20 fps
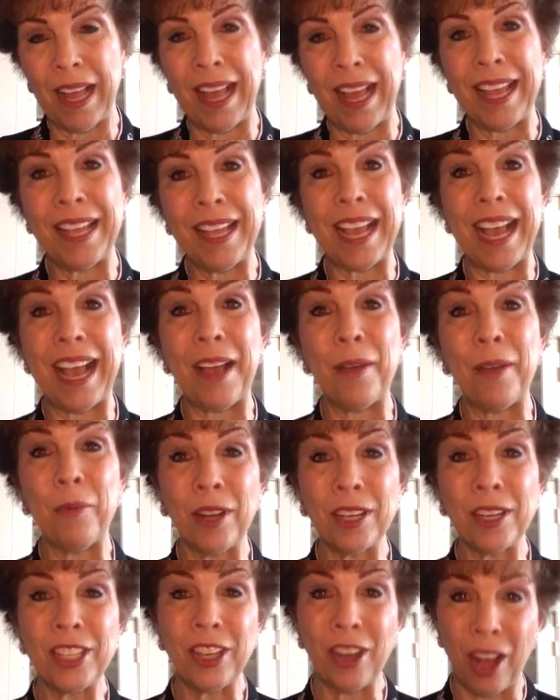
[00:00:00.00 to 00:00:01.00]
I
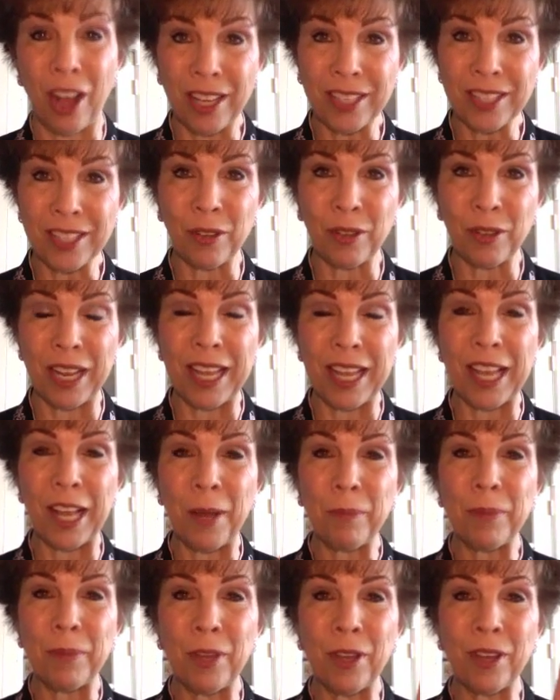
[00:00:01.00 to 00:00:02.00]
want you also to
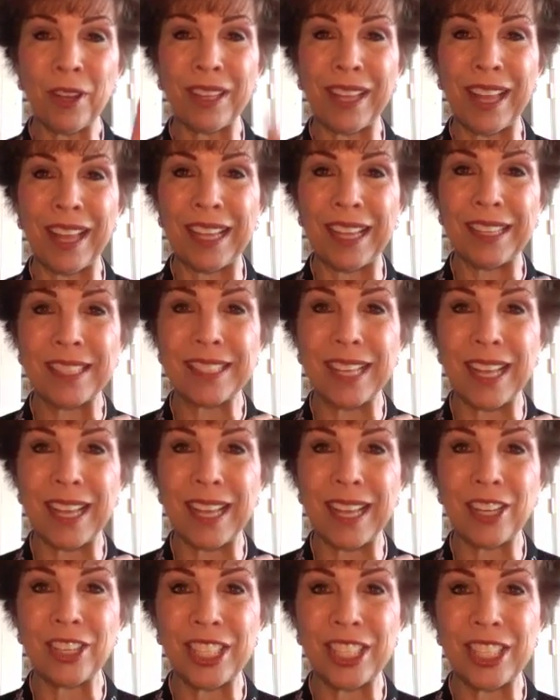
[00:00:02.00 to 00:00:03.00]
help your clients
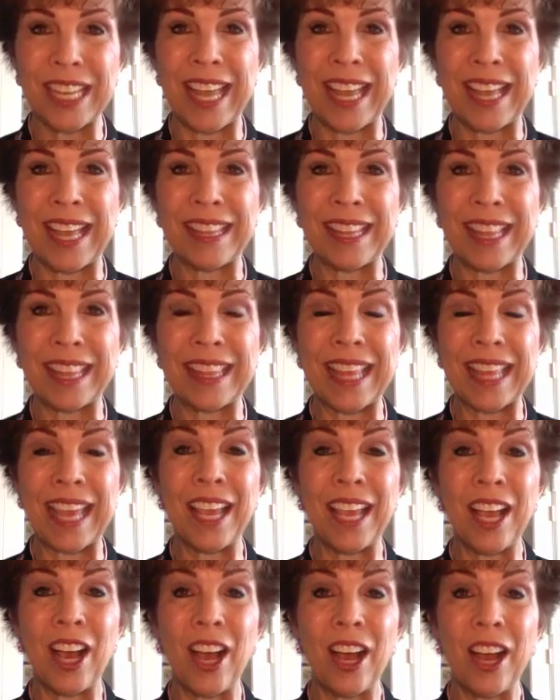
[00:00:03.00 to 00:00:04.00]
understand that
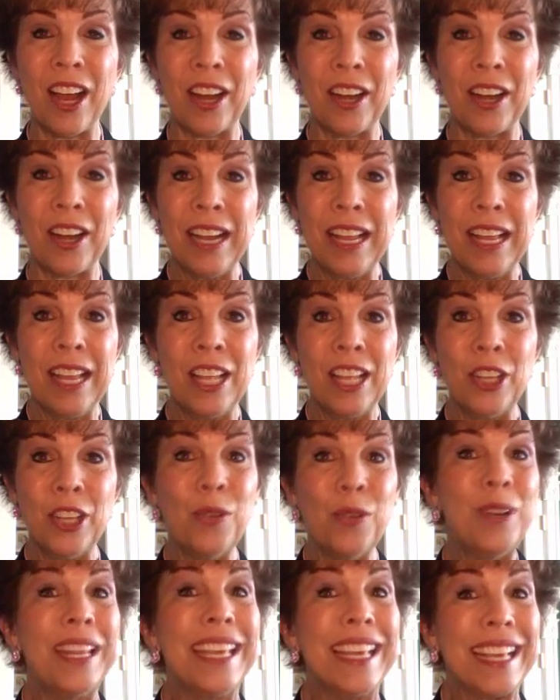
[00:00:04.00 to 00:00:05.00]
they are
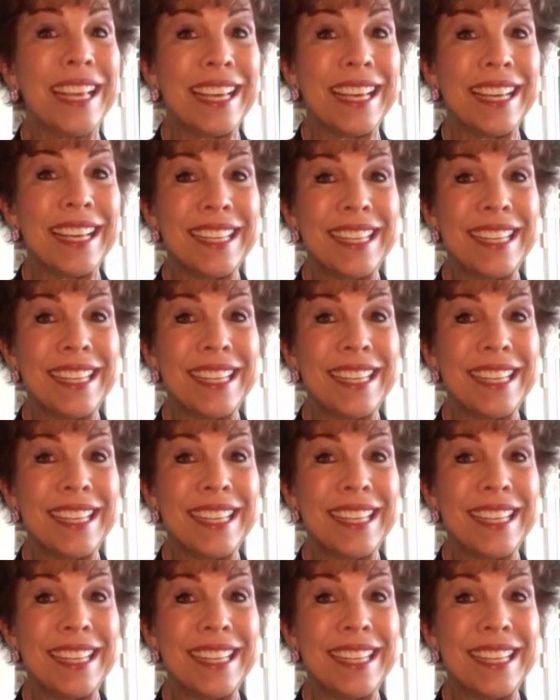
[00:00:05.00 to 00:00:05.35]
unique,